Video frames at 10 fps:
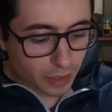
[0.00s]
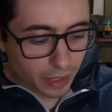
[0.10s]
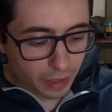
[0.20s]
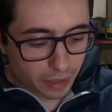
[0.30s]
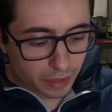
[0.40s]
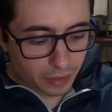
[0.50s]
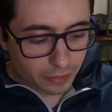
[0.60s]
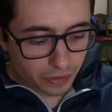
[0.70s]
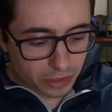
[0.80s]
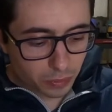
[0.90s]
And the
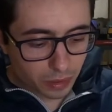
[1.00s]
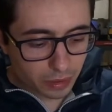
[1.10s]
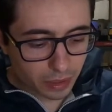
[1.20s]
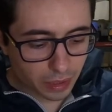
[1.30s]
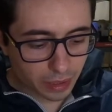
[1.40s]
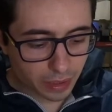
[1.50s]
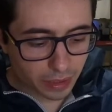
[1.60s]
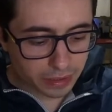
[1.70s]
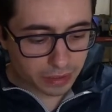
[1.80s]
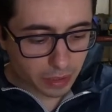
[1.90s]
first one here is
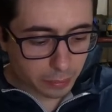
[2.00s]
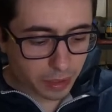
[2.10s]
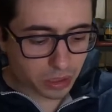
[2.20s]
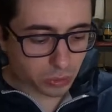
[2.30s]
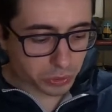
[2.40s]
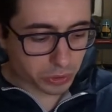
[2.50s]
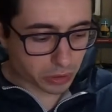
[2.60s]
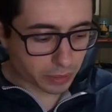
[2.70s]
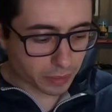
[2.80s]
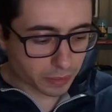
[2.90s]
the D'Alembert
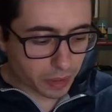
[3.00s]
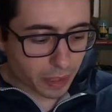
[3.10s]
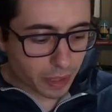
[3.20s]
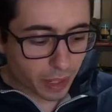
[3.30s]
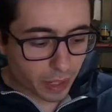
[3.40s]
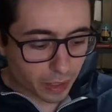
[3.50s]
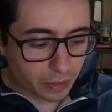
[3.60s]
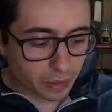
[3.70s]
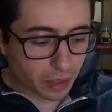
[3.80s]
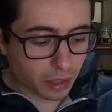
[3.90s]
solution. And
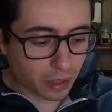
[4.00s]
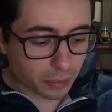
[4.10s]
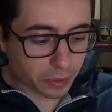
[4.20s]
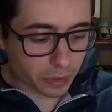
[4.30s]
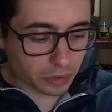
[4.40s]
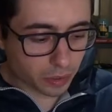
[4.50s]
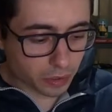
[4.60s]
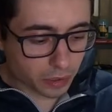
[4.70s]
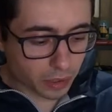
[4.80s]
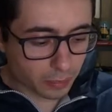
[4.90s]
we are
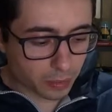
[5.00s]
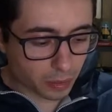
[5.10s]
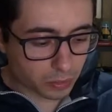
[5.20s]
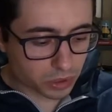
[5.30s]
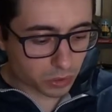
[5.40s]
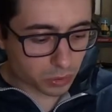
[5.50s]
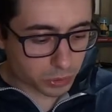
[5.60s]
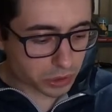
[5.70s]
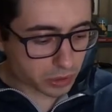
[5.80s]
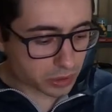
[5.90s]
talking here about
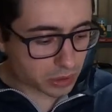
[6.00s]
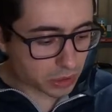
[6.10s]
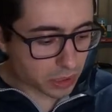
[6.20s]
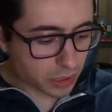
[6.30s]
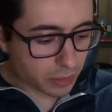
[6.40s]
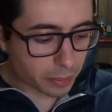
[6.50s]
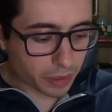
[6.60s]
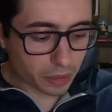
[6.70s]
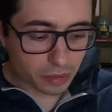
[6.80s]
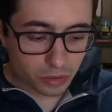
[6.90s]
solutions
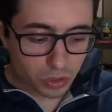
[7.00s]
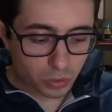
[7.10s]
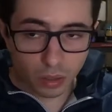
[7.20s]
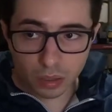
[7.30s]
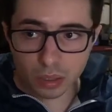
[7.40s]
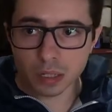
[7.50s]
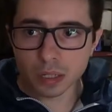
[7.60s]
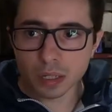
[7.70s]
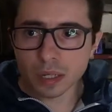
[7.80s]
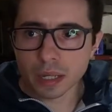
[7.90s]
being strong.
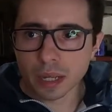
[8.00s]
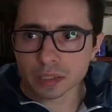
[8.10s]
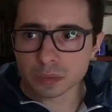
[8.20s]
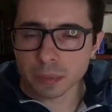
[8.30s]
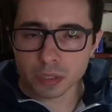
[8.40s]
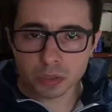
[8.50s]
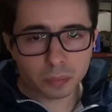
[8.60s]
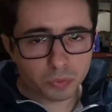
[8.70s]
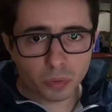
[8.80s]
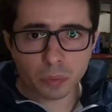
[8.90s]
As we mentioned
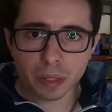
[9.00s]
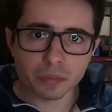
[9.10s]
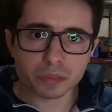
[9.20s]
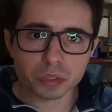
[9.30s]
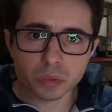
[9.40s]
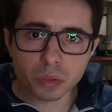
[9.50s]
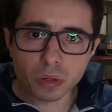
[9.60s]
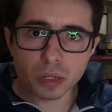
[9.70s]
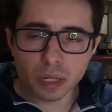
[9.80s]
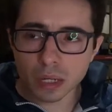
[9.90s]
before, we have strong
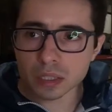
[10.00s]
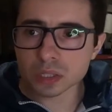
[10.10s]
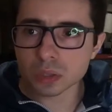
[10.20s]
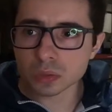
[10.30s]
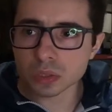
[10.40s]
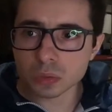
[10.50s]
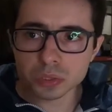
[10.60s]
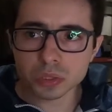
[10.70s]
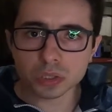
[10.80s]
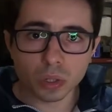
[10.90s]
classical
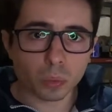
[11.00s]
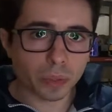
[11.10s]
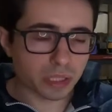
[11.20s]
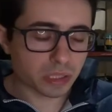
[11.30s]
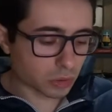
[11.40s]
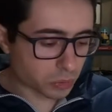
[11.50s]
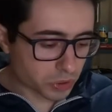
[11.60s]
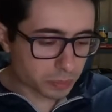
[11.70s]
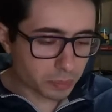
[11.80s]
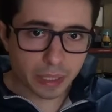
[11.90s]
solutions or weak solutions,
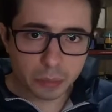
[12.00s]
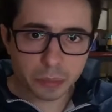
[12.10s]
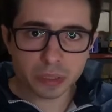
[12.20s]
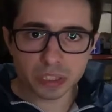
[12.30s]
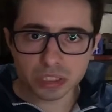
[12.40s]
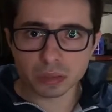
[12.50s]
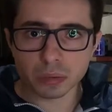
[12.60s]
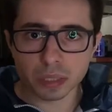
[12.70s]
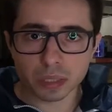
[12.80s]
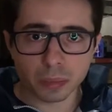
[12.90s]
but here we're just
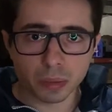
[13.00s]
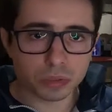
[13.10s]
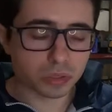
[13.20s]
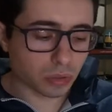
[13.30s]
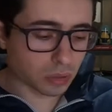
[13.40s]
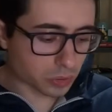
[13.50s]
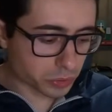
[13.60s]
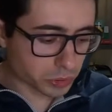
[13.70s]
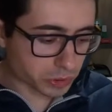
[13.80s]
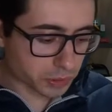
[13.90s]
talking about strong solutions.